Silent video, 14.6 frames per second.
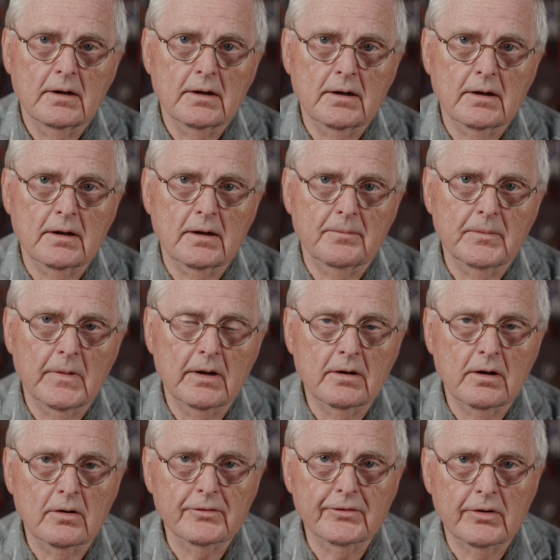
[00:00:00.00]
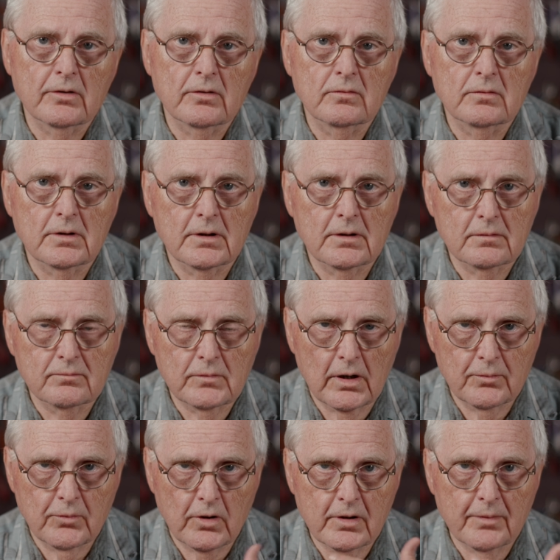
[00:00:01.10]
And also I
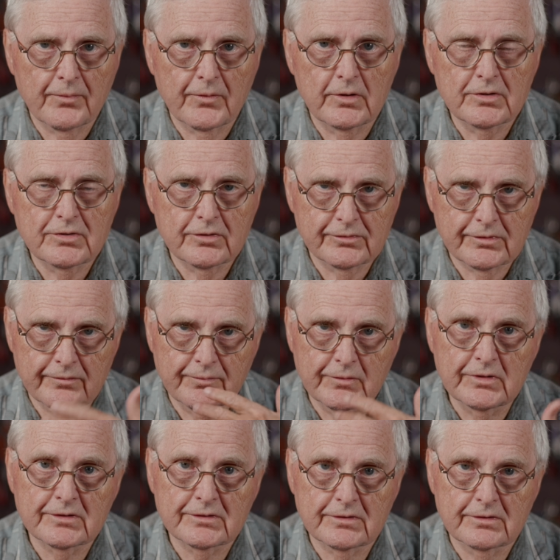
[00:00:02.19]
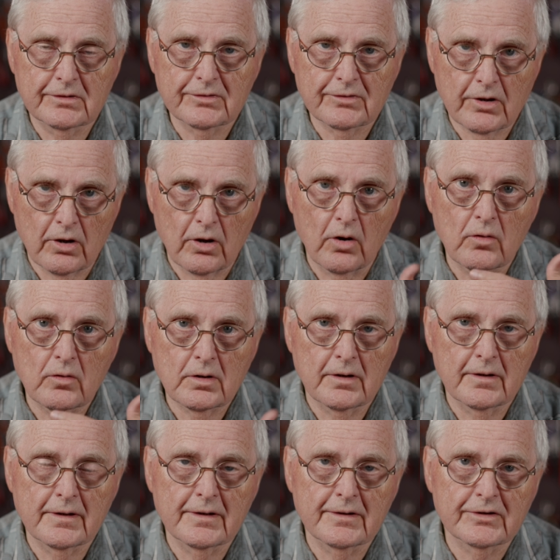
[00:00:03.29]
brought up the issues of just the whole
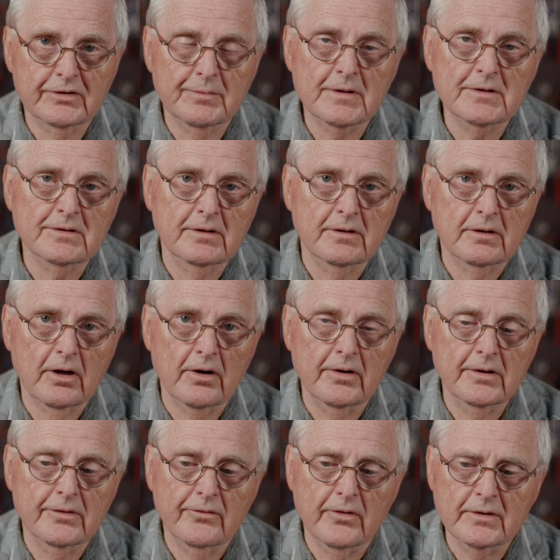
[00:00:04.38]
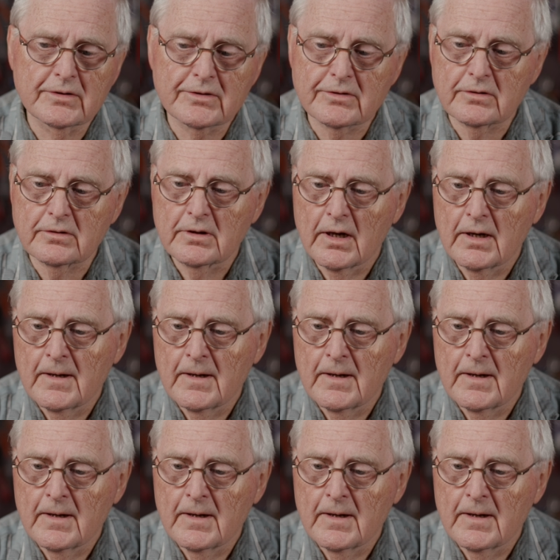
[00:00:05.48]
clarinet, especially the clarion register.